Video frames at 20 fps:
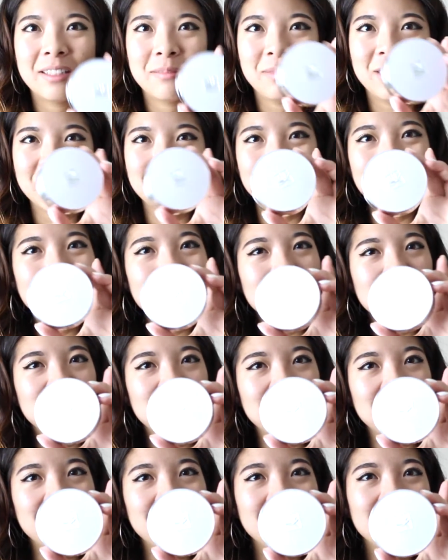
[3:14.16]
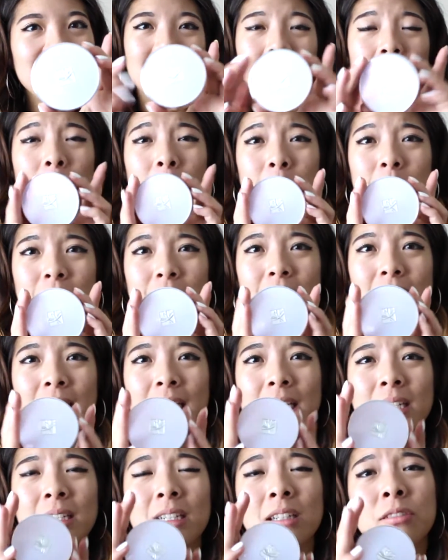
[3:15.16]
the Mesha cushion comes
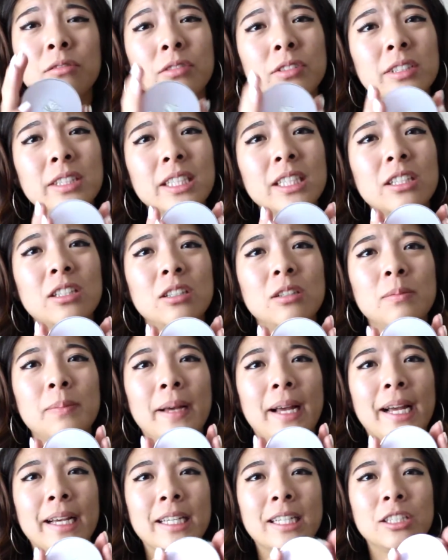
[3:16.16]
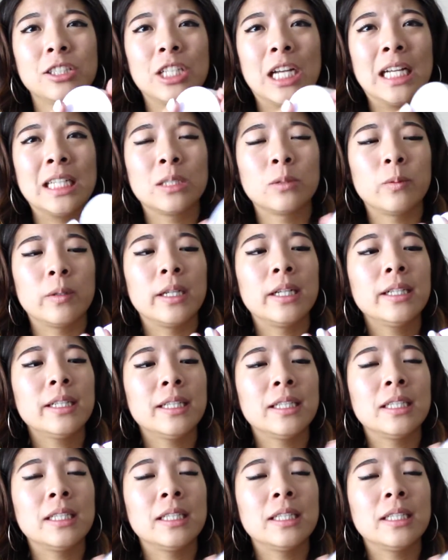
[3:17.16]
in a really cute package as well.